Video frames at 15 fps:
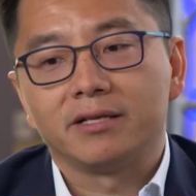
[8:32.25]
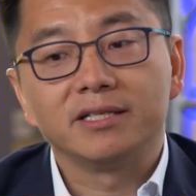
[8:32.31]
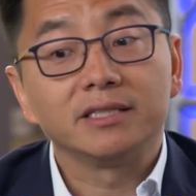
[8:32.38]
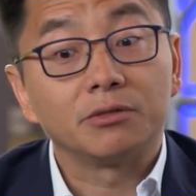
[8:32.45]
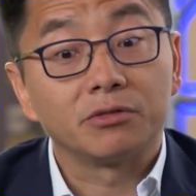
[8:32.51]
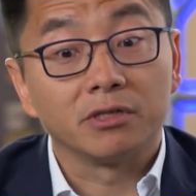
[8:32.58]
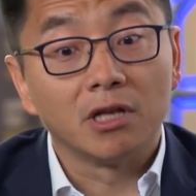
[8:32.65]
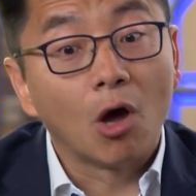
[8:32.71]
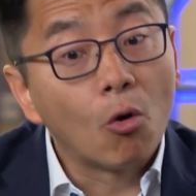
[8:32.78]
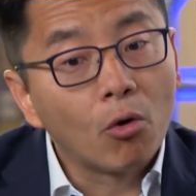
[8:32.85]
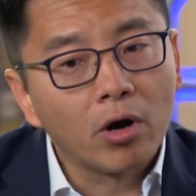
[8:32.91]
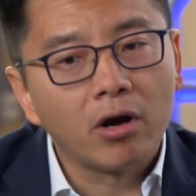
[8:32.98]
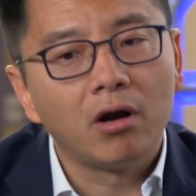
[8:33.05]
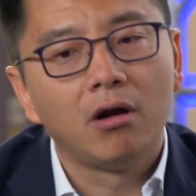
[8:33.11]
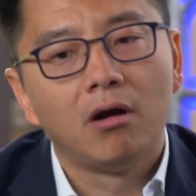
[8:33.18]
think there's
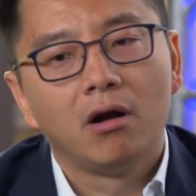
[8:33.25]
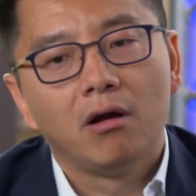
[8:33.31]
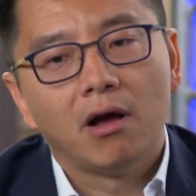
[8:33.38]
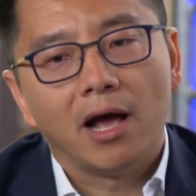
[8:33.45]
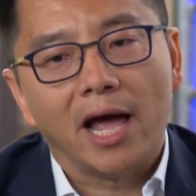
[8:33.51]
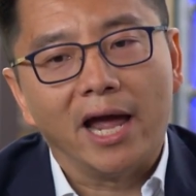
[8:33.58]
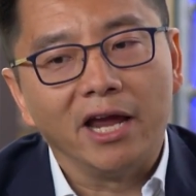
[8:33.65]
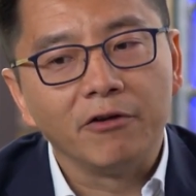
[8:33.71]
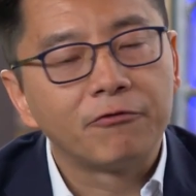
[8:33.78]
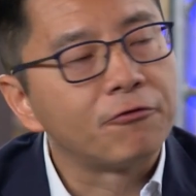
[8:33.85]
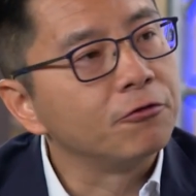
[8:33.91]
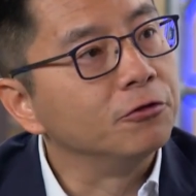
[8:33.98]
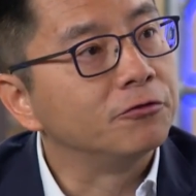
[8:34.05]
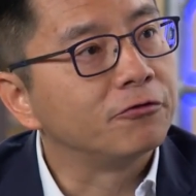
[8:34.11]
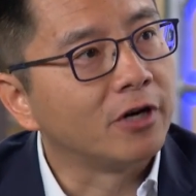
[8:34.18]
lower hanging
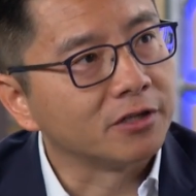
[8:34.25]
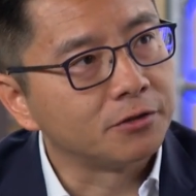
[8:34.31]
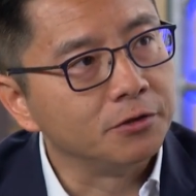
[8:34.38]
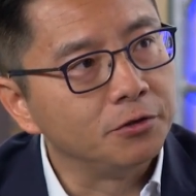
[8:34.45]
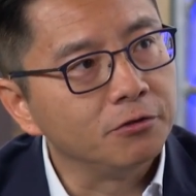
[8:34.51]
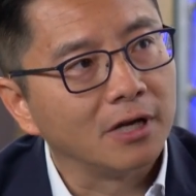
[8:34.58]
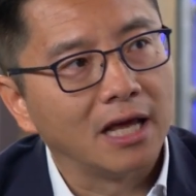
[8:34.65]
fruits for us to do.